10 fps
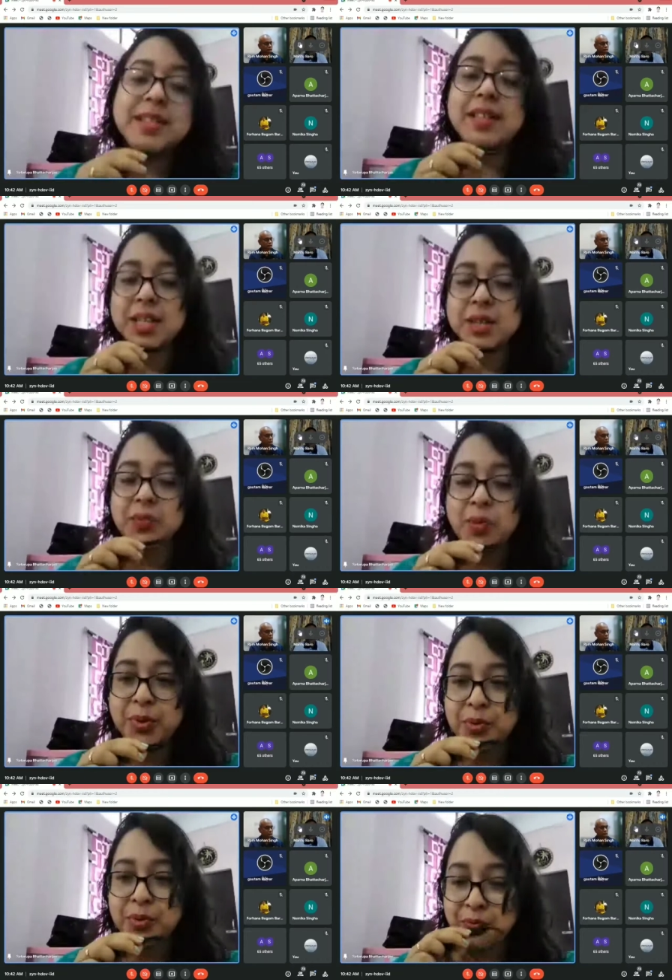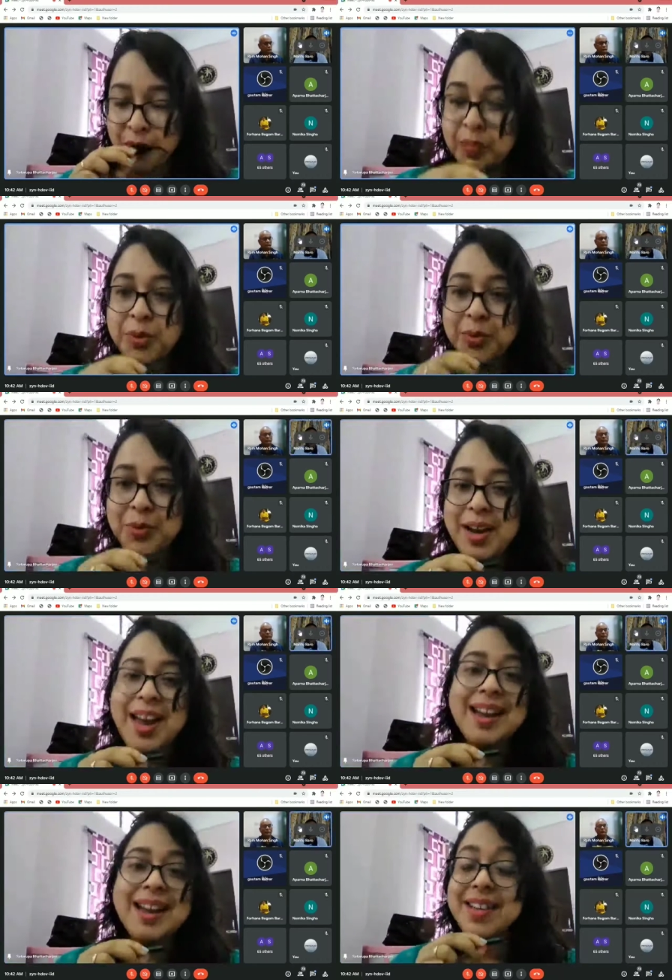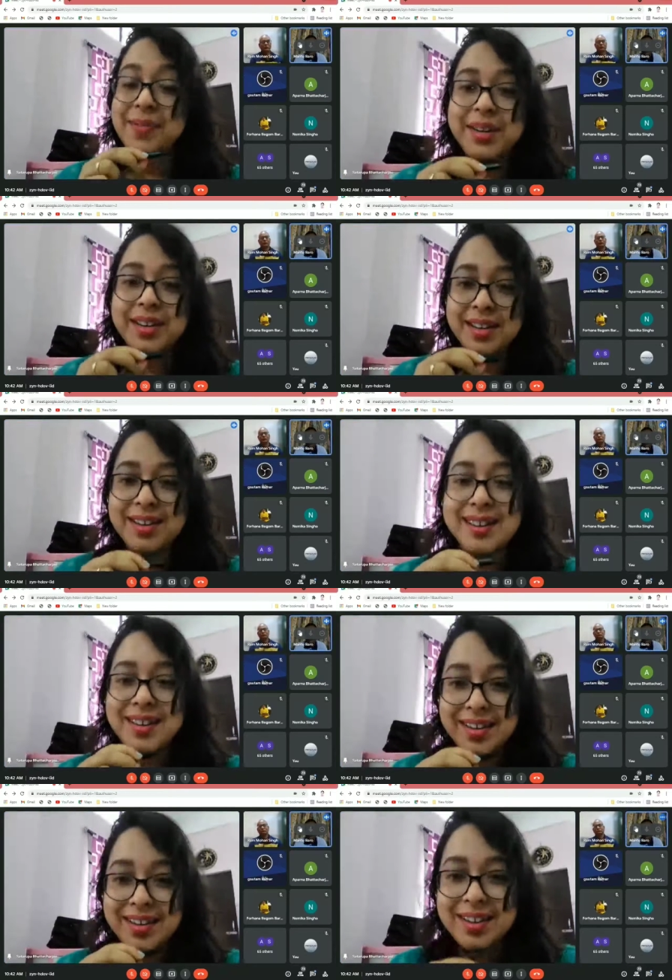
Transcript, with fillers: much things from yeah the, by the way, question and definitely,